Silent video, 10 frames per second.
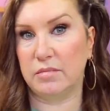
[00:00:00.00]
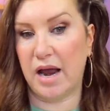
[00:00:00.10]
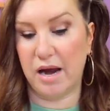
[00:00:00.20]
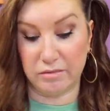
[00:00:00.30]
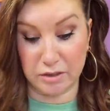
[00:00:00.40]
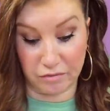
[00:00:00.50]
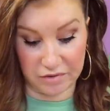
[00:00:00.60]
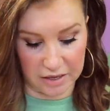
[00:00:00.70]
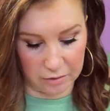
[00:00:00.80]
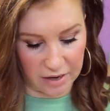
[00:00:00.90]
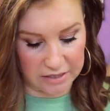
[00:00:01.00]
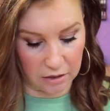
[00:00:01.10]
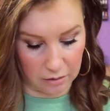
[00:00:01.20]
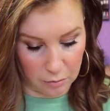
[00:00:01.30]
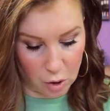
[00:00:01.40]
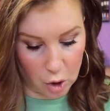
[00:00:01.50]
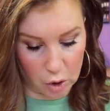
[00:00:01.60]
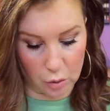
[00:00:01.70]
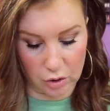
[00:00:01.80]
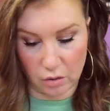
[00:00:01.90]
hair is not feeling great. So the
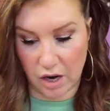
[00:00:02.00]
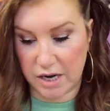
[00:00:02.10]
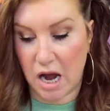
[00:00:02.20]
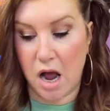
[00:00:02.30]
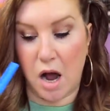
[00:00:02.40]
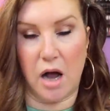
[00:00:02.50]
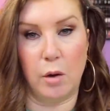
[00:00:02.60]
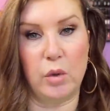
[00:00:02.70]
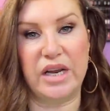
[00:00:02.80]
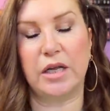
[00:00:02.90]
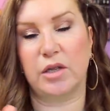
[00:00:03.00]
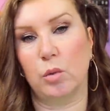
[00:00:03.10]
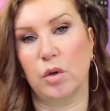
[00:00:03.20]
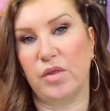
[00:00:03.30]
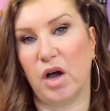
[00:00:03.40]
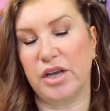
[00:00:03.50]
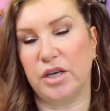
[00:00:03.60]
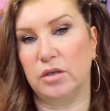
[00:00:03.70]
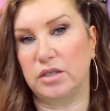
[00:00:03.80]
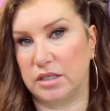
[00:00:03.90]
Moroccan oil line. I'll link the one that I
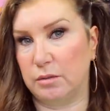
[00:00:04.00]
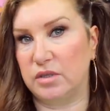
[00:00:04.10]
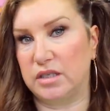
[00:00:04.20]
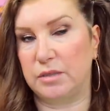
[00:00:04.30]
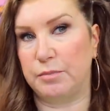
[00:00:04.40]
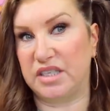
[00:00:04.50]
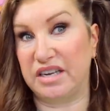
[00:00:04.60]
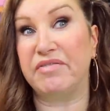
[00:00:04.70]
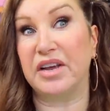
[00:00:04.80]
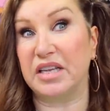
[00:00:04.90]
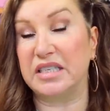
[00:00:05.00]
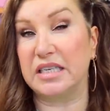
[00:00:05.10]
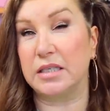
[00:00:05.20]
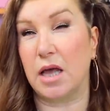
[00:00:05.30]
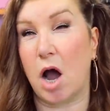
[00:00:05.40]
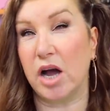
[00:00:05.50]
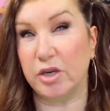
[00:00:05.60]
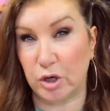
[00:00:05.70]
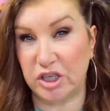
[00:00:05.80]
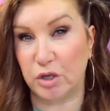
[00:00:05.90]
use because it was specific. There's, it's the
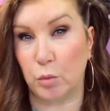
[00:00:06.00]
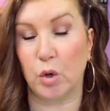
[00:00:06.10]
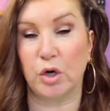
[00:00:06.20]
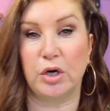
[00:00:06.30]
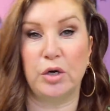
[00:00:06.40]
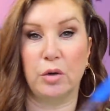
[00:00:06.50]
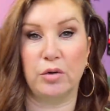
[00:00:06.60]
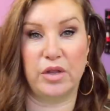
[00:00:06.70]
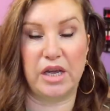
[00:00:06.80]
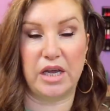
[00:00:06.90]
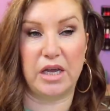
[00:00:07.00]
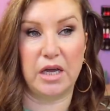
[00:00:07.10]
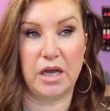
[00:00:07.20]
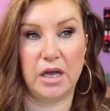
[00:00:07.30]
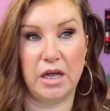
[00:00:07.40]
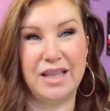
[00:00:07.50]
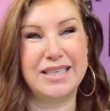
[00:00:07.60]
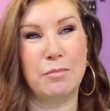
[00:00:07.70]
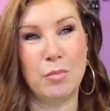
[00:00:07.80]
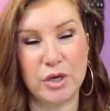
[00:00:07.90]
hydration one, not the
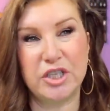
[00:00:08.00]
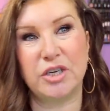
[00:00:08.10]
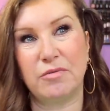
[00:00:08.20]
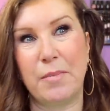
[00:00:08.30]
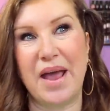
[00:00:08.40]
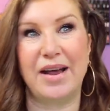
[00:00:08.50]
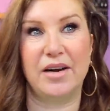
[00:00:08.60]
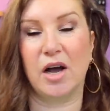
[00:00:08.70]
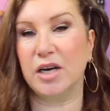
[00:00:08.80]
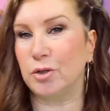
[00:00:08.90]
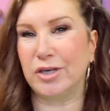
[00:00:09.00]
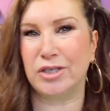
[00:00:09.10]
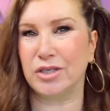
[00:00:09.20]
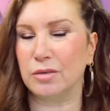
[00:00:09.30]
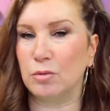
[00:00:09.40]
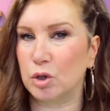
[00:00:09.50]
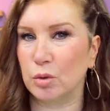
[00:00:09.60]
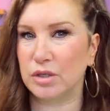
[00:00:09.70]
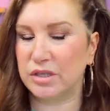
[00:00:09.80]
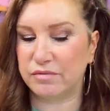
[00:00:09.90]
there's a moisture repair and a hydration, so I'm not
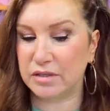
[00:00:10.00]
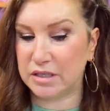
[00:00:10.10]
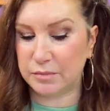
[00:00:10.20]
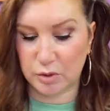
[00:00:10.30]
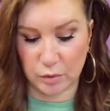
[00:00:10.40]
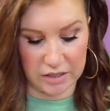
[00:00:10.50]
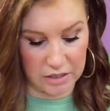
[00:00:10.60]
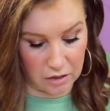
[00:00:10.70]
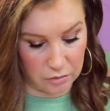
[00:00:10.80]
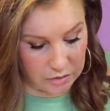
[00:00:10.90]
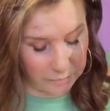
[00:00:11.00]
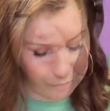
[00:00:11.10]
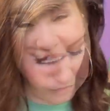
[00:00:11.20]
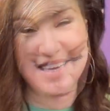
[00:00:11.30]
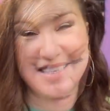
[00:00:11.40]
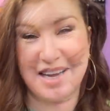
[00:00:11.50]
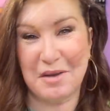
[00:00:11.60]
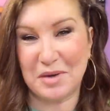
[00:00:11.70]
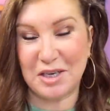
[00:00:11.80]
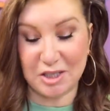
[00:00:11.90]
sure what the difference is between those. The next thing
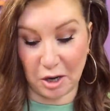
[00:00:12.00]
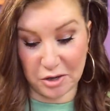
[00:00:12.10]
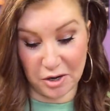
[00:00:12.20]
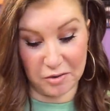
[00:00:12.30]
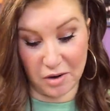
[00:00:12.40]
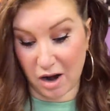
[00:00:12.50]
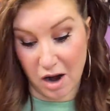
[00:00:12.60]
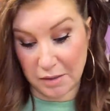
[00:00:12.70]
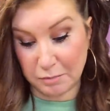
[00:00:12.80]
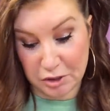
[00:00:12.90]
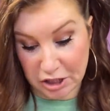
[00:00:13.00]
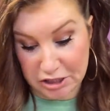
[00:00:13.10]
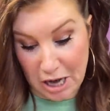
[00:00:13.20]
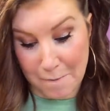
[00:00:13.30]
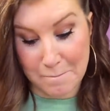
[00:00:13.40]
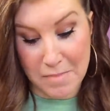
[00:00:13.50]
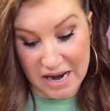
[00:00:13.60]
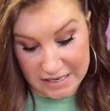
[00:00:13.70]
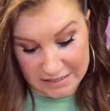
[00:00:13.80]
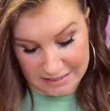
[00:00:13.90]
I'm gonna show you, I'm just
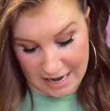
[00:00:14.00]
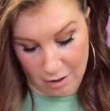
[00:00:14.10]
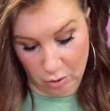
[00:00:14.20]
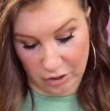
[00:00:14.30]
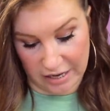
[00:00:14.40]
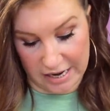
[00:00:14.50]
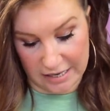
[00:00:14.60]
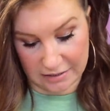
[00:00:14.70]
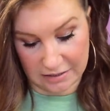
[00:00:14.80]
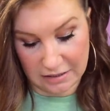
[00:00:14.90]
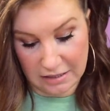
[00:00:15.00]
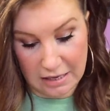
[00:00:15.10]
amazed how good it is,